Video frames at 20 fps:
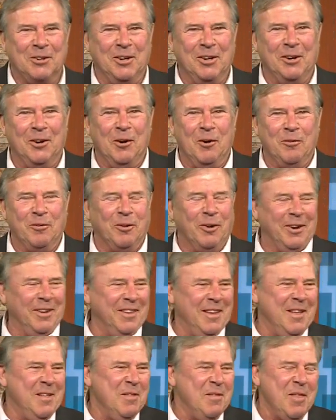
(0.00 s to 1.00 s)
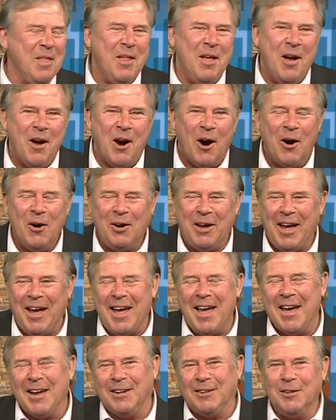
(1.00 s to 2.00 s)
get over it.
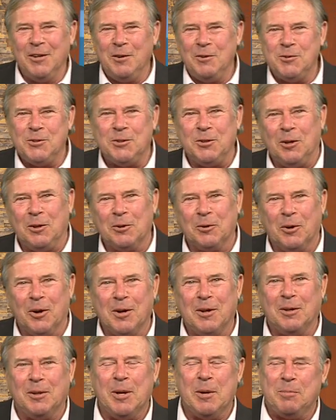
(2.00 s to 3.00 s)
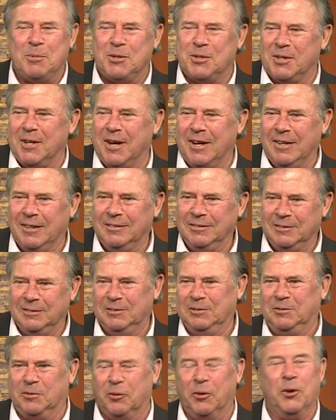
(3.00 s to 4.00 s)
Okay, and a little solar eclipse uh,
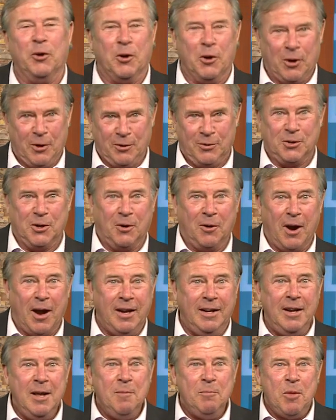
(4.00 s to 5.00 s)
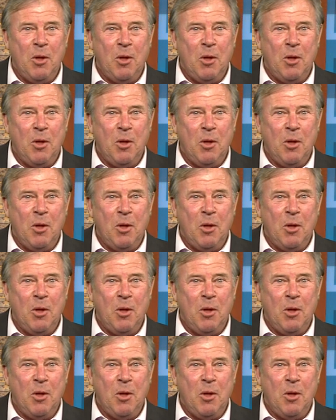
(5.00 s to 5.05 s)
for nerds, all right?